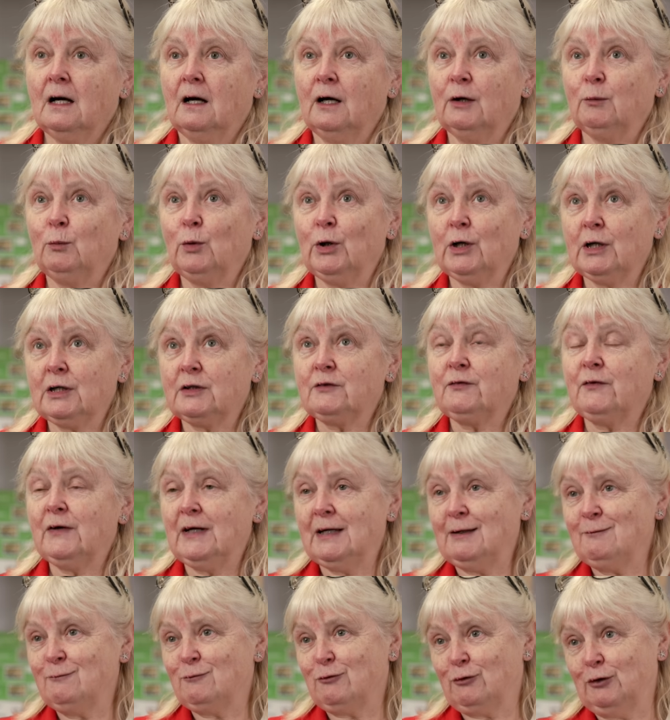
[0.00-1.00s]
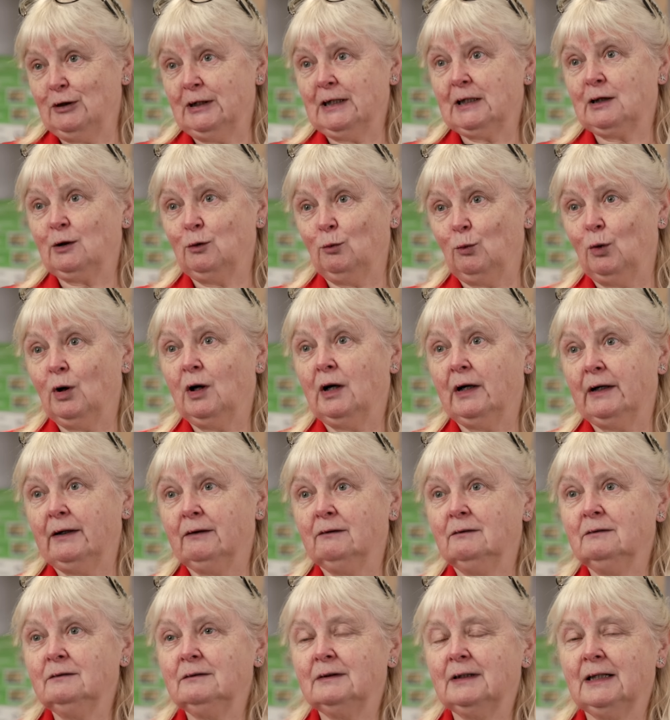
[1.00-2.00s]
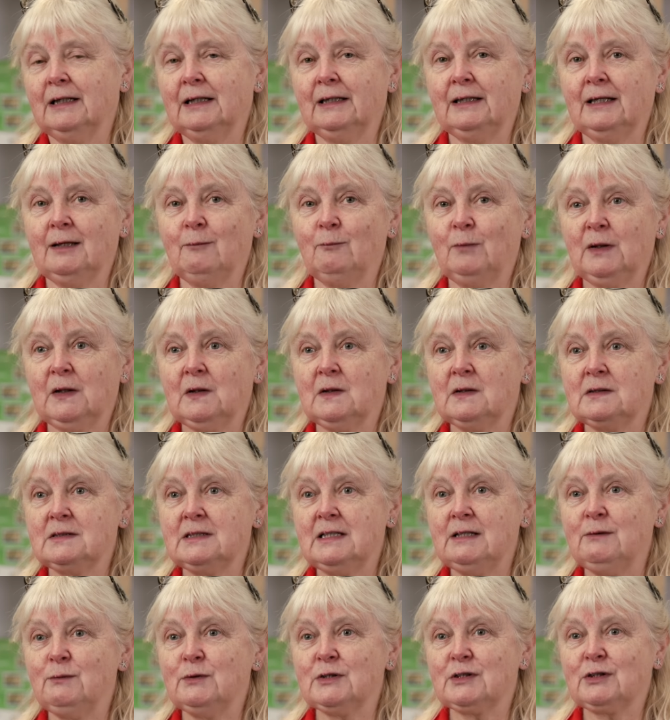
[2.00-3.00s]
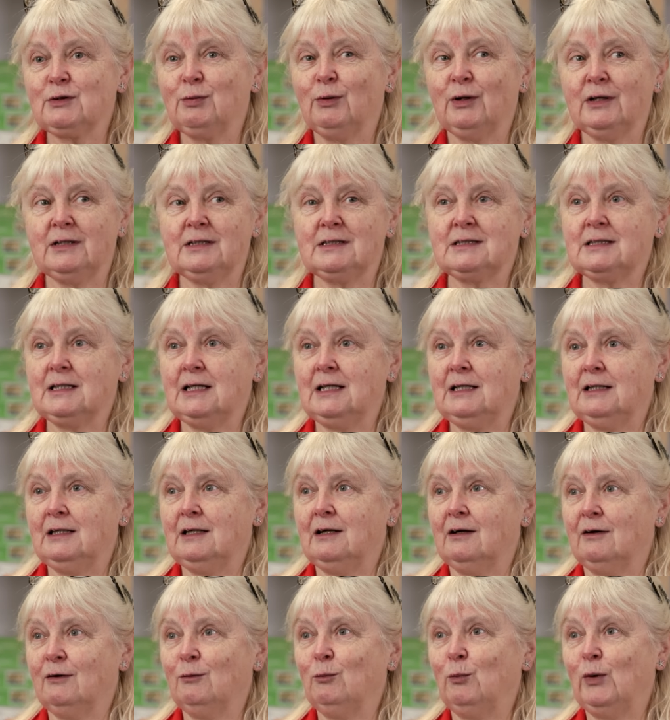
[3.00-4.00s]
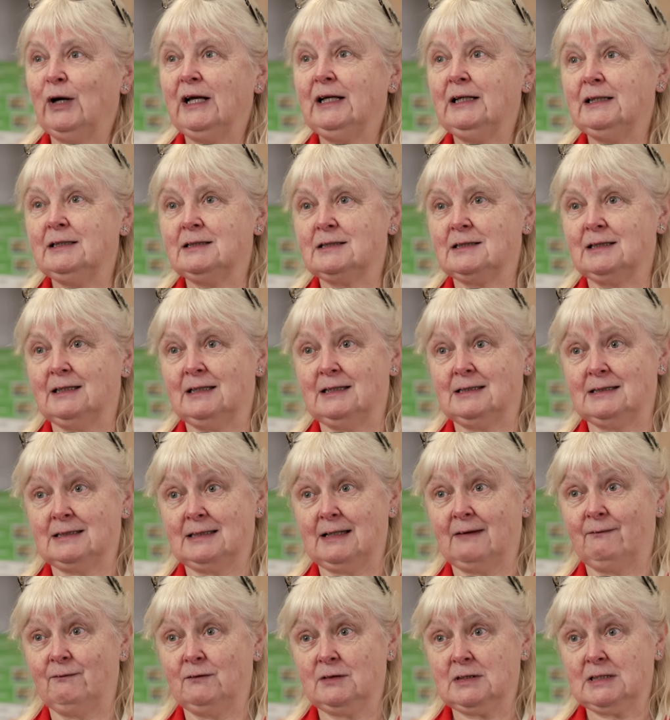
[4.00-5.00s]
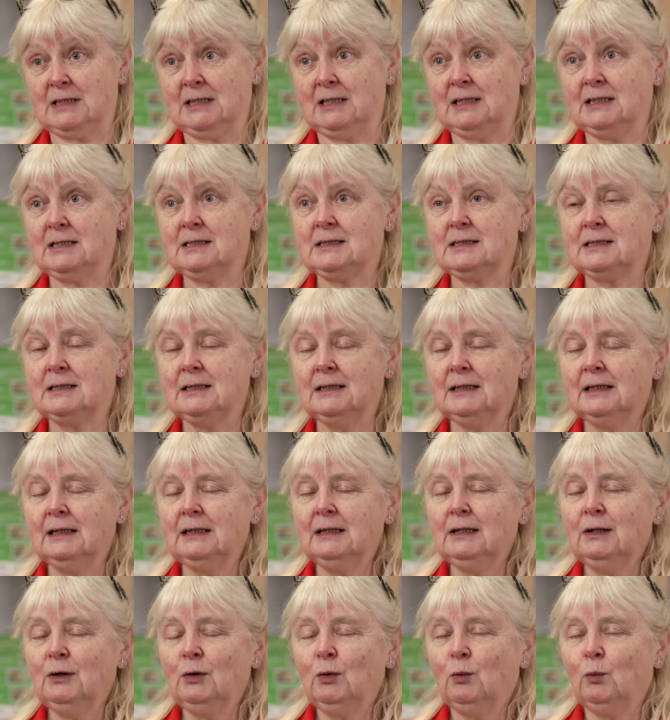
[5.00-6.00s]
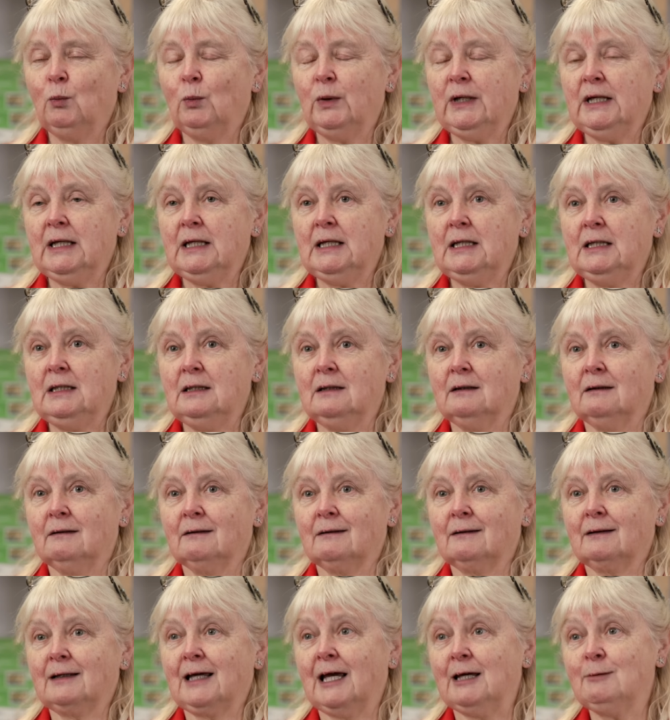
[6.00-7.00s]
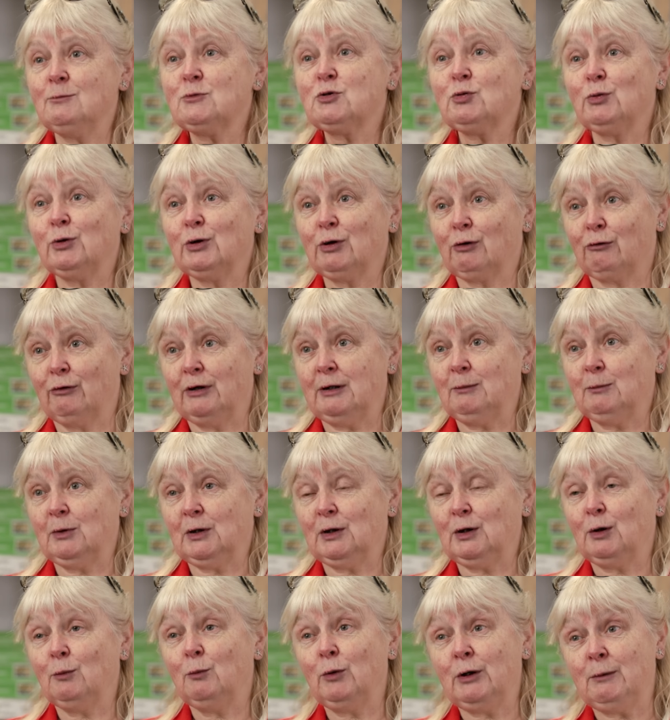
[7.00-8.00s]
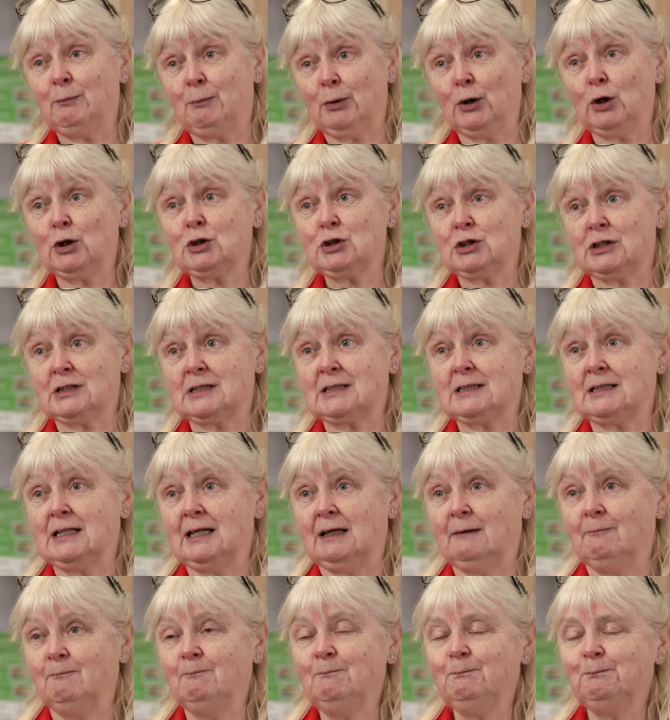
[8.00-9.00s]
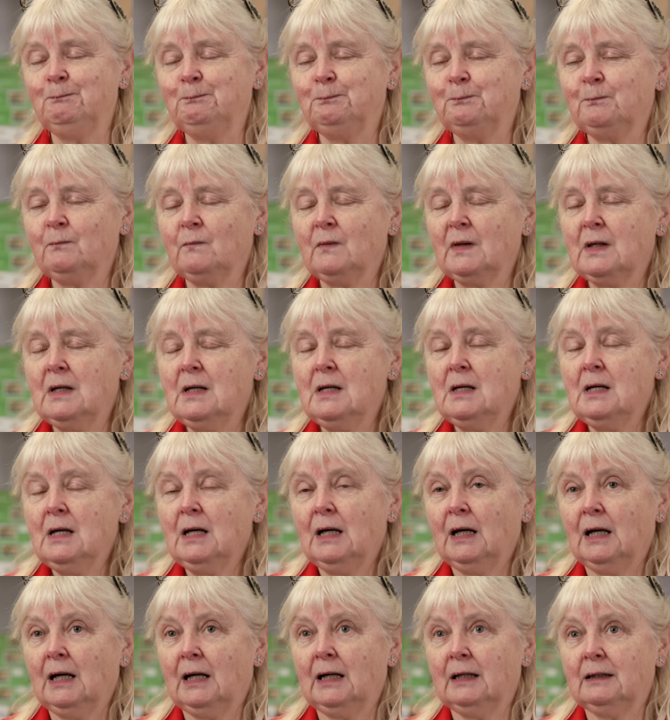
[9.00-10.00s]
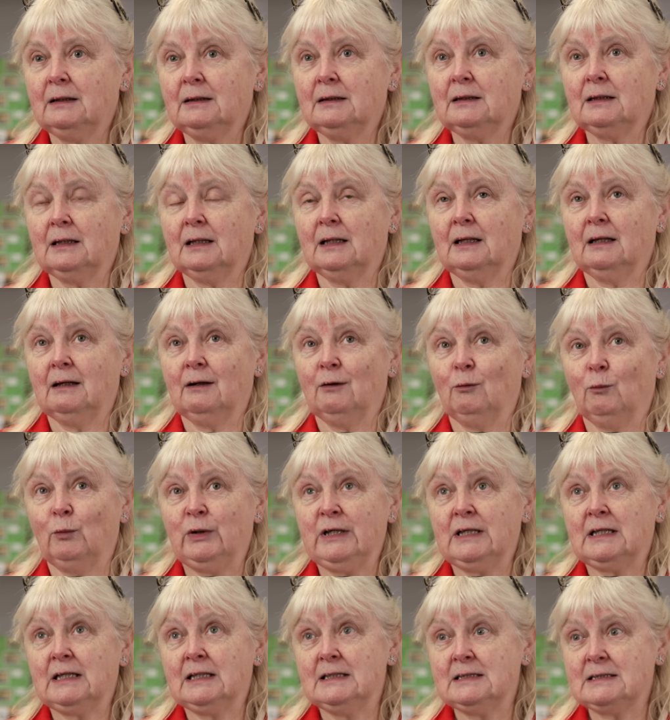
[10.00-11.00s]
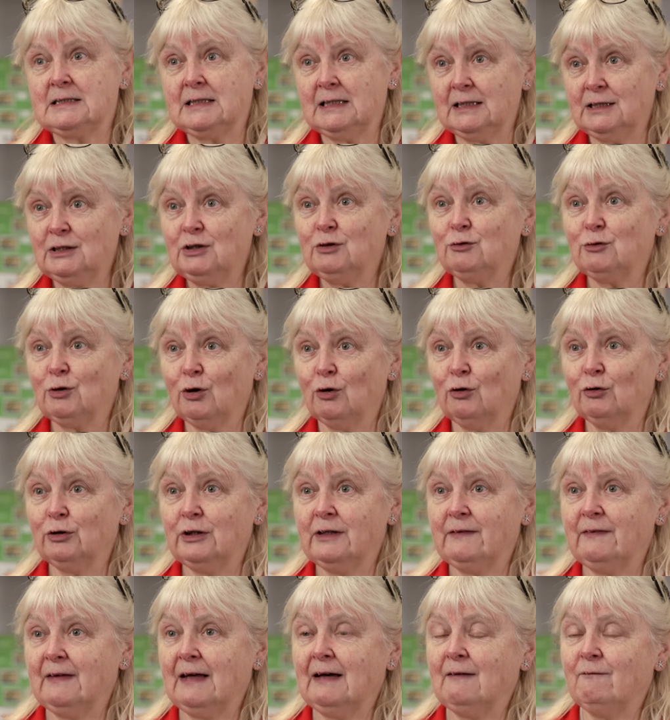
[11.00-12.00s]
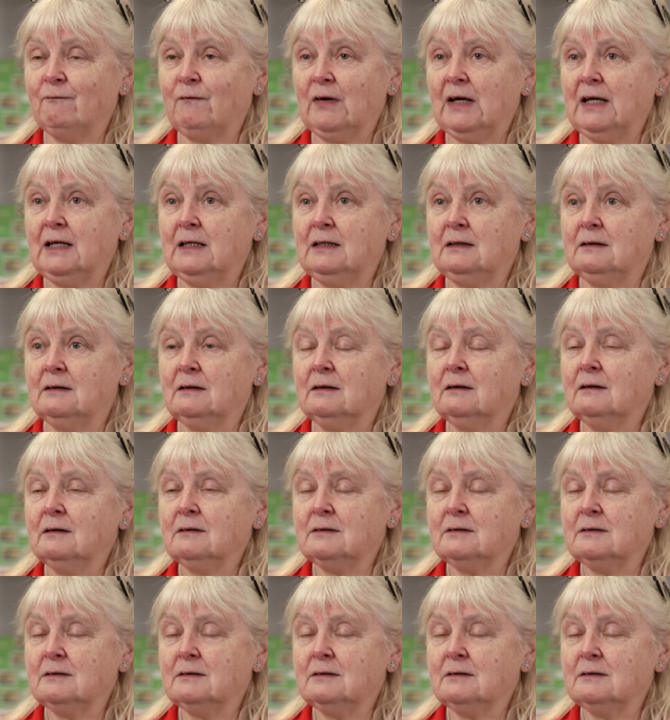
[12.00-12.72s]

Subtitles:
I worked for him for a little while, and then because he was quite senior, well into his 70s, we came to an agreement and we purchased him. And we continued on in that vein,